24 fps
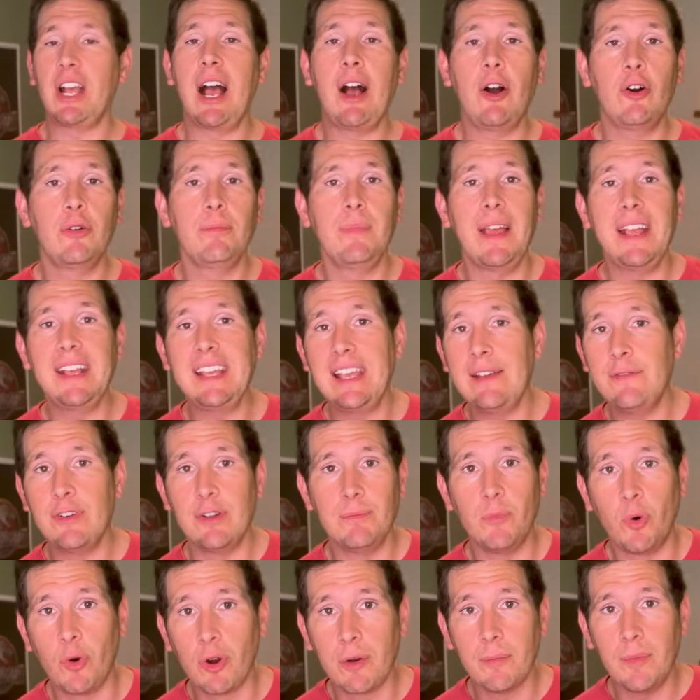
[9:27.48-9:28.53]
out, make even
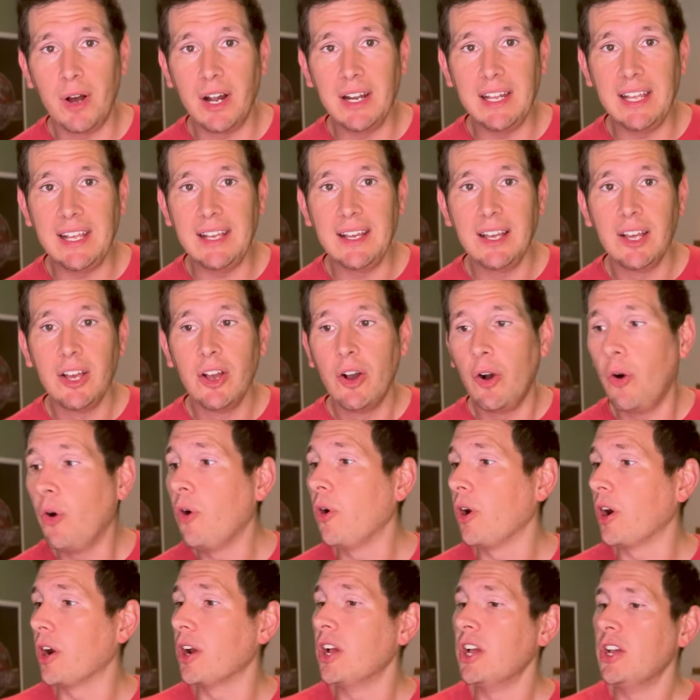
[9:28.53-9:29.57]
more money,
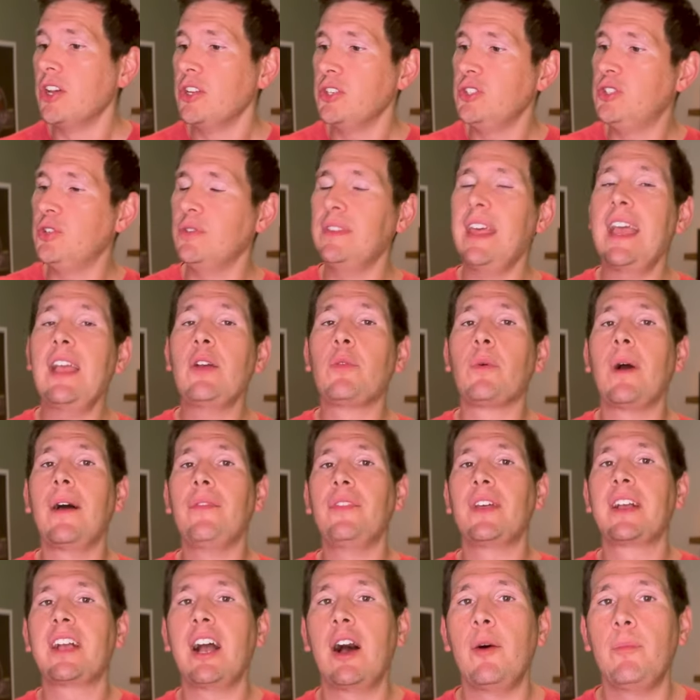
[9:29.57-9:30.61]
or do they
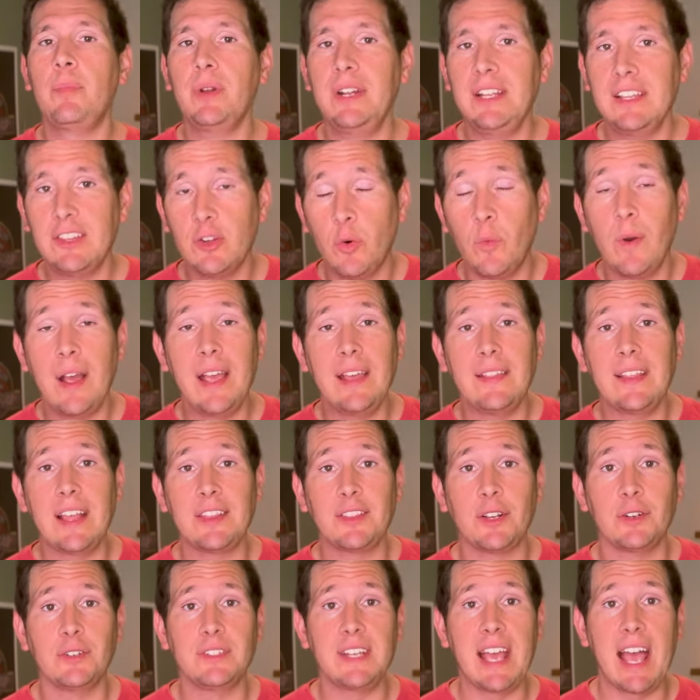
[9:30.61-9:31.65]
run the company the way that
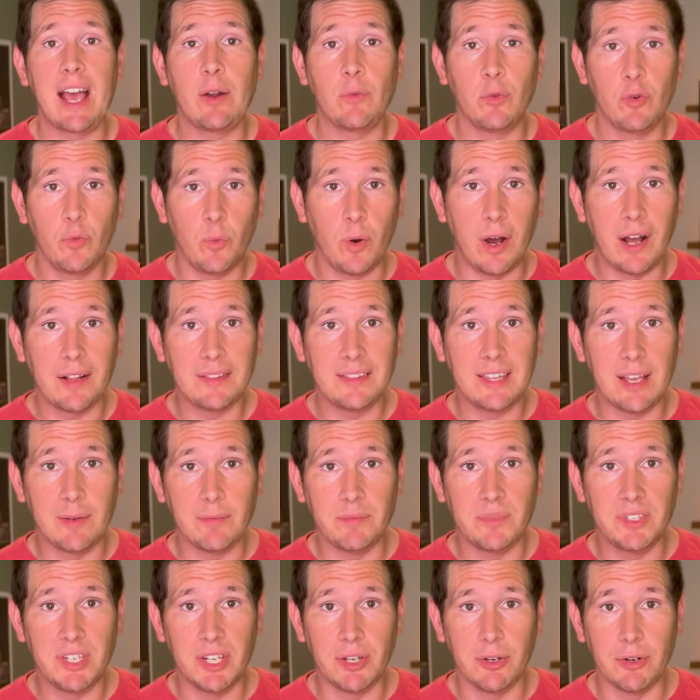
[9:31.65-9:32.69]
their dad would want
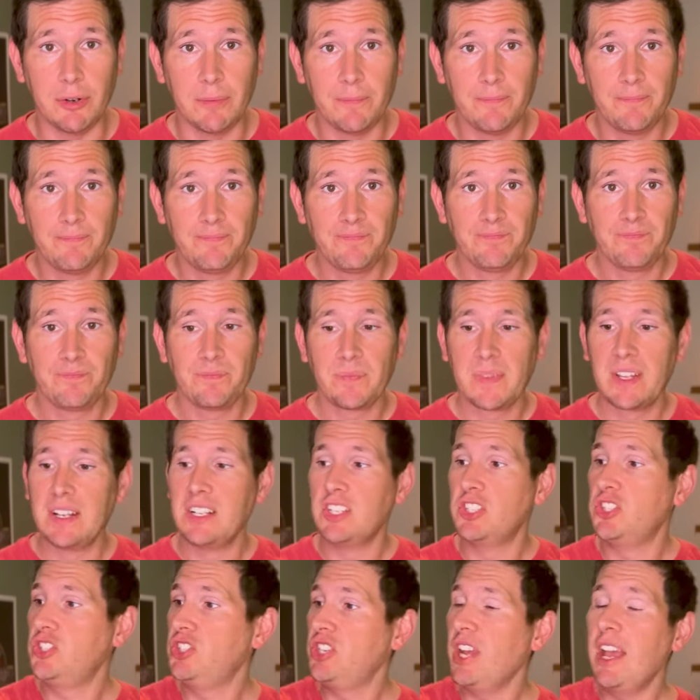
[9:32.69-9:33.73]
them to?
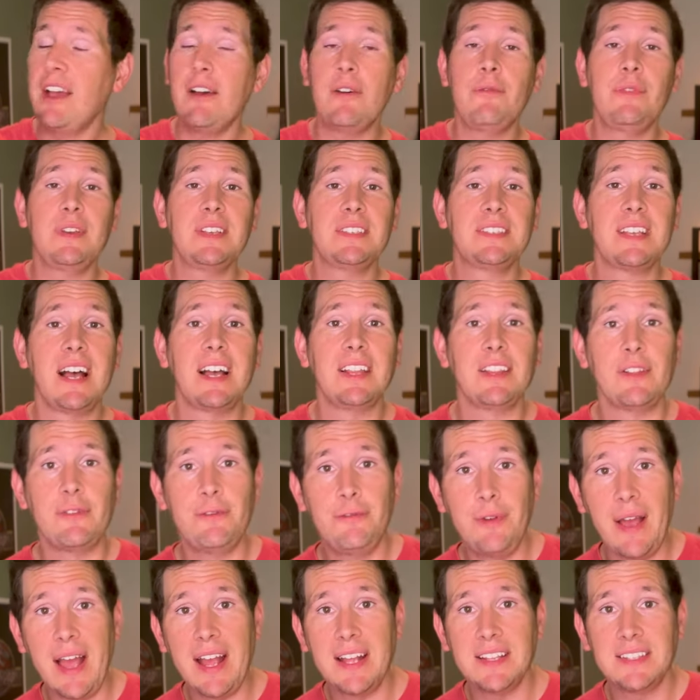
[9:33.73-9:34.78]
Shiv is on the
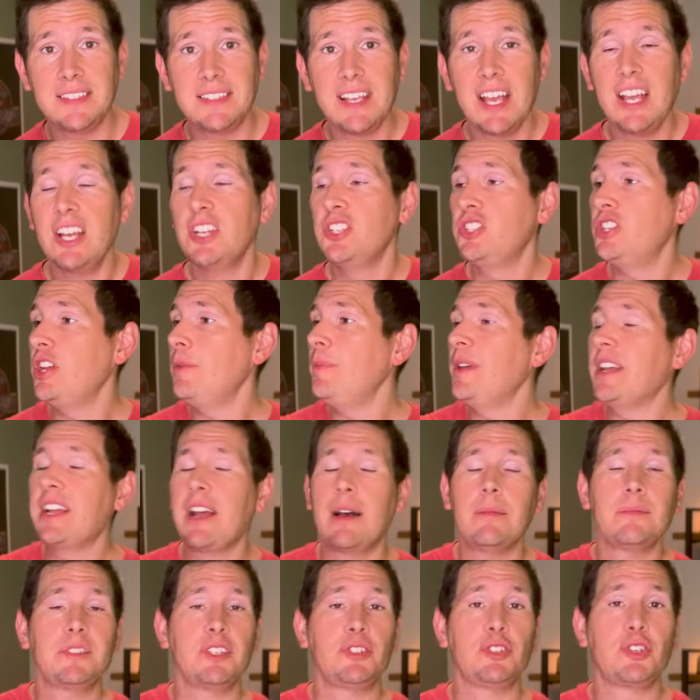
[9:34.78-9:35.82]
fence. She
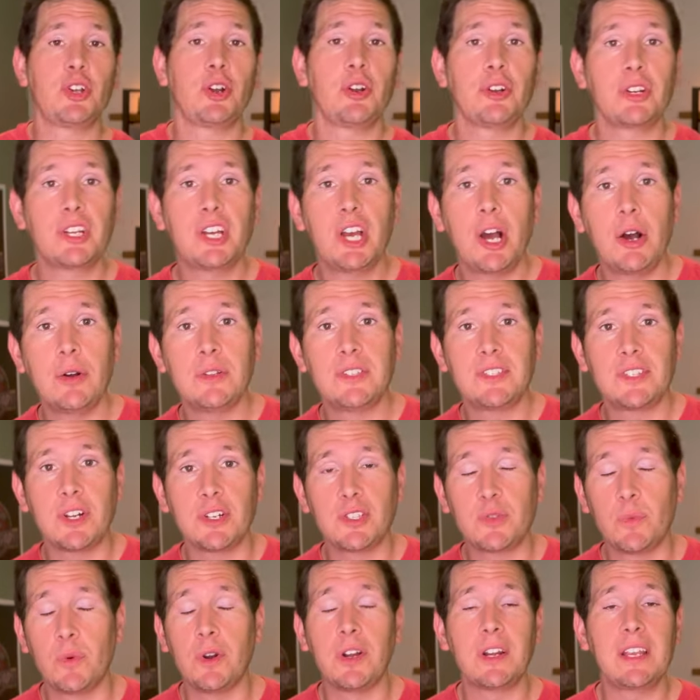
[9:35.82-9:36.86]
becomes a turncoat,
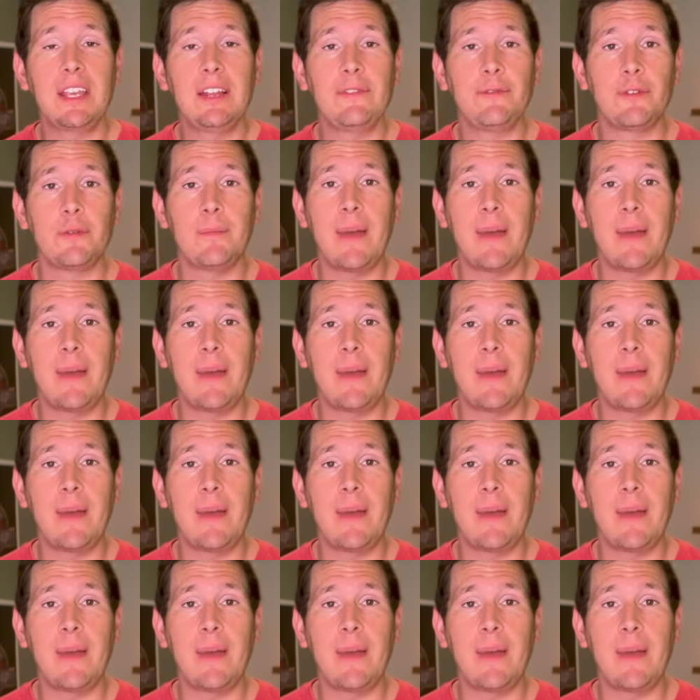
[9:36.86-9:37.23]
starts working for